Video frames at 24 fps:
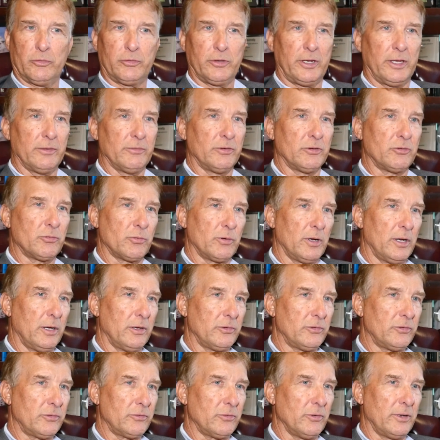Do they have a
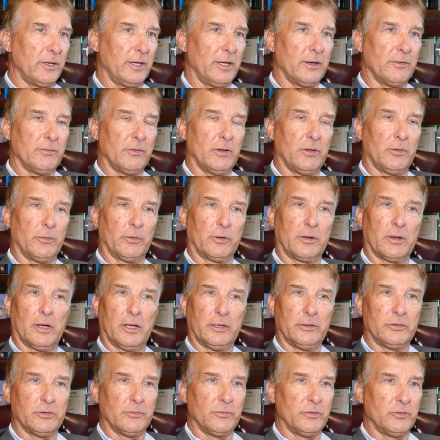trust? Do they have other
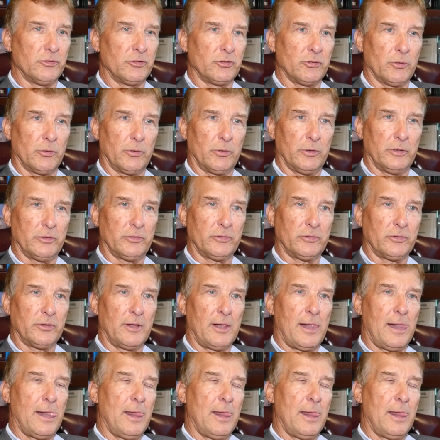kinds of insurance?